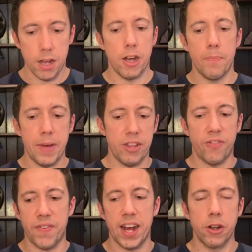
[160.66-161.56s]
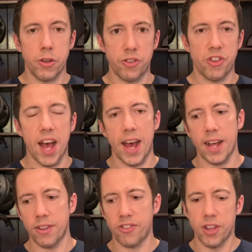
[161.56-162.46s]
best fat loss
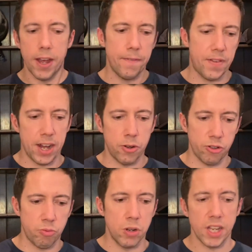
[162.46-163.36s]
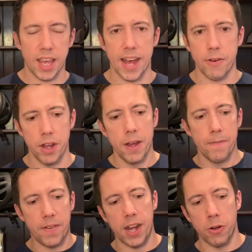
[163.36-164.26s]
hacks, fat loss workout,
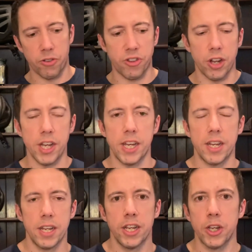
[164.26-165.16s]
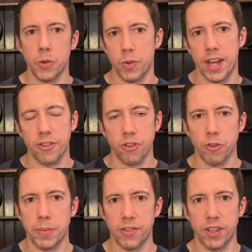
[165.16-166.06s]
fat loss diet, and all that sort of
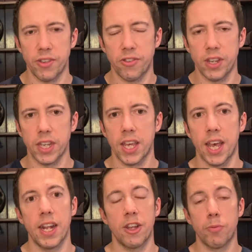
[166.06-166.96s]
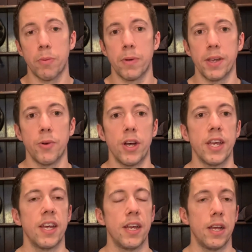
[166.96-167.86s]
business. Okay, and that's probably why
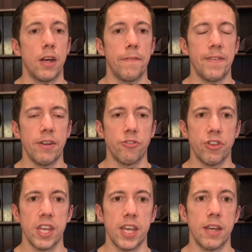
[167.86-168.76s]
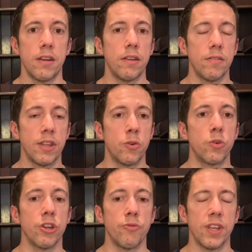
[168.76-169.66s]
I found you here. They're all
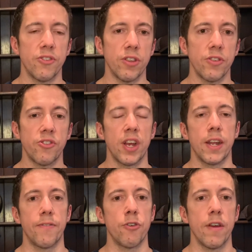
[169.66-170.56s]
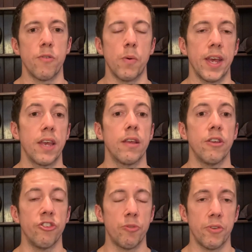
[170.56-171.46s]
good reasons, and if you're overweight, you
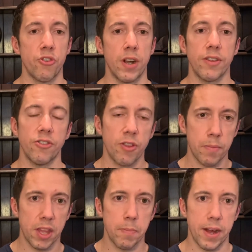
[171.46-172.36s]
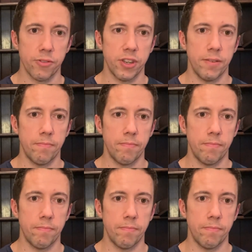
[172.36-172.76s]
should be trying to do something about it.